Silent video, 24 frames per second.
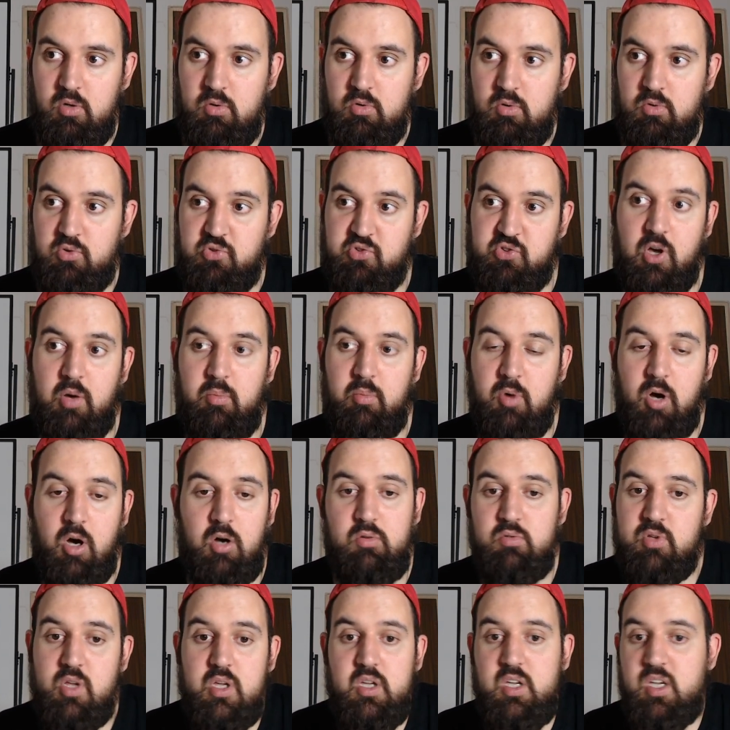
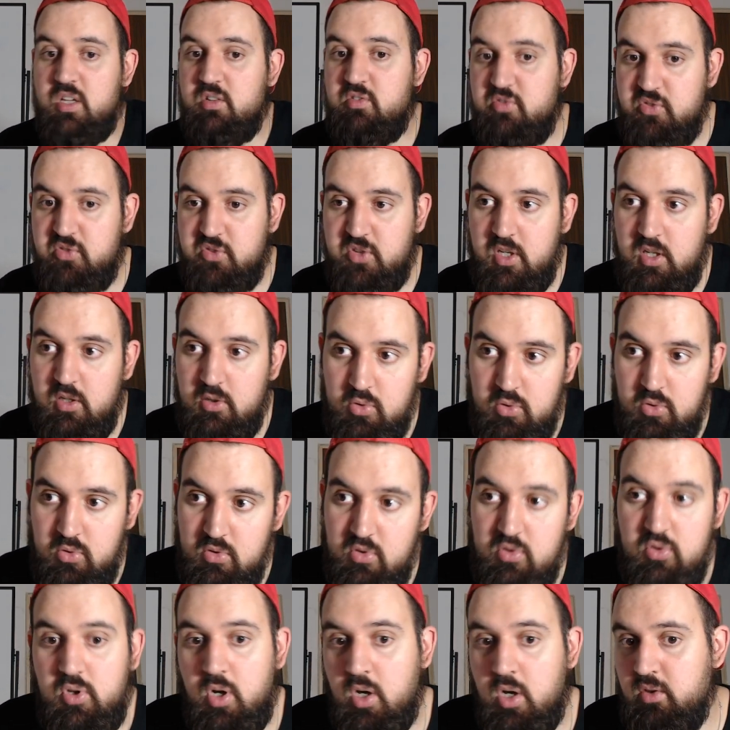somehow, they can feel good
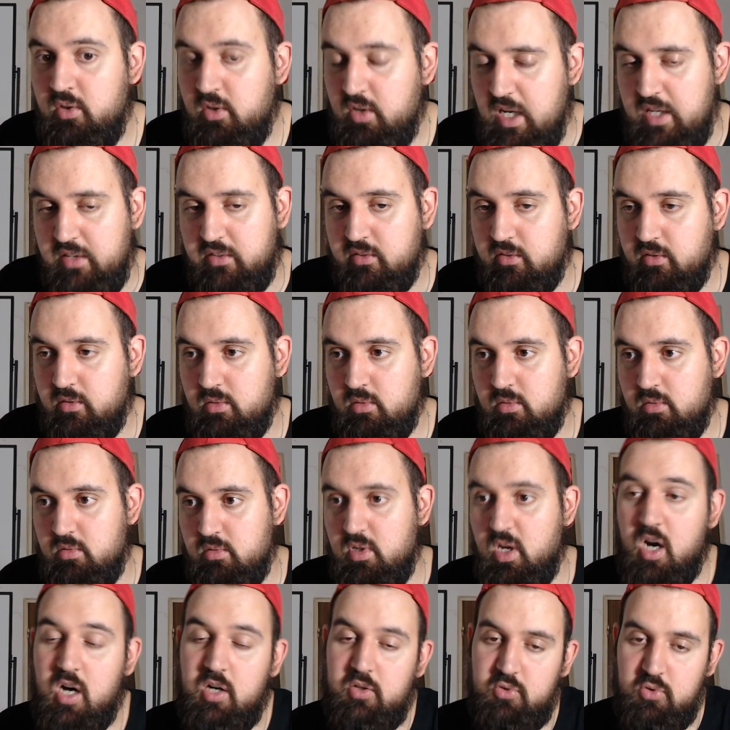nonetheless.
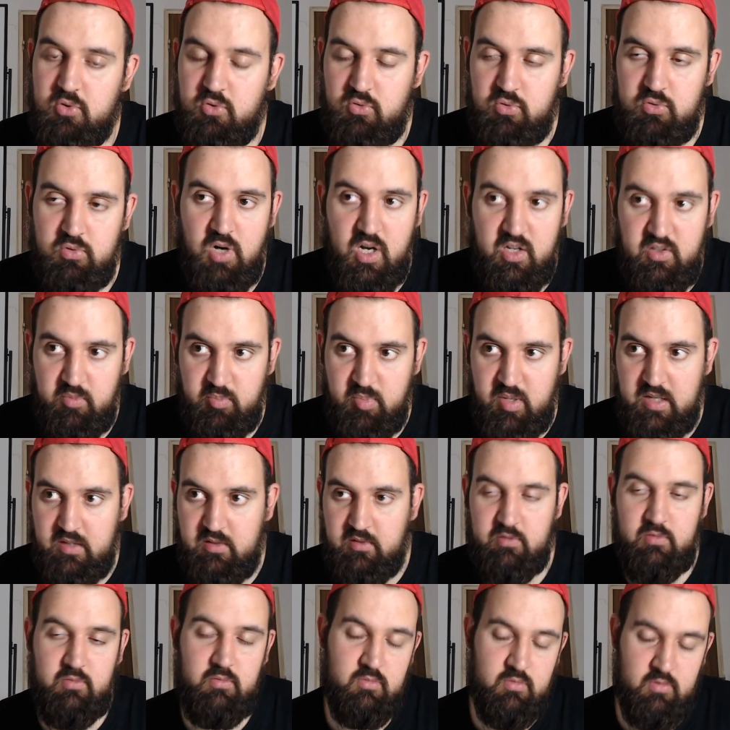There are the two
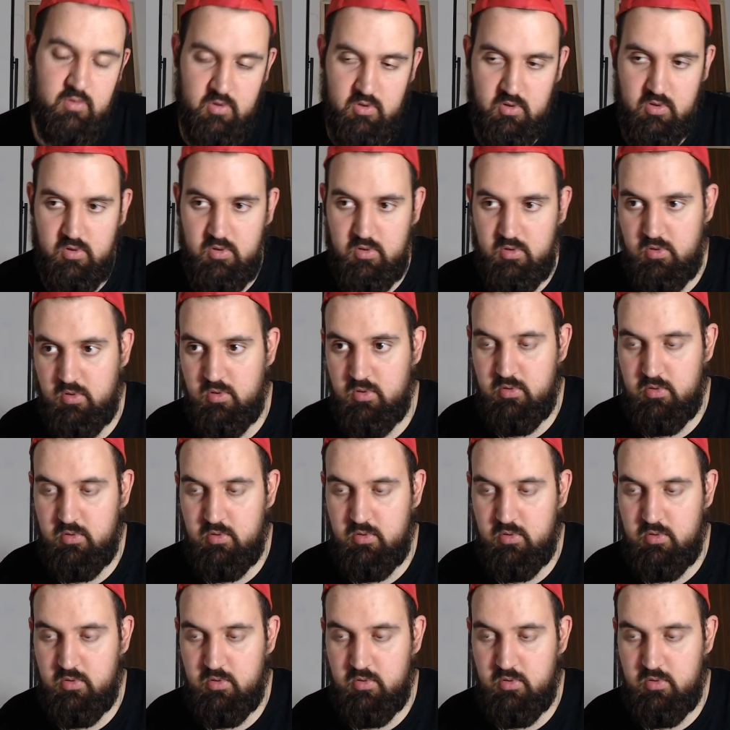aspects. Uh,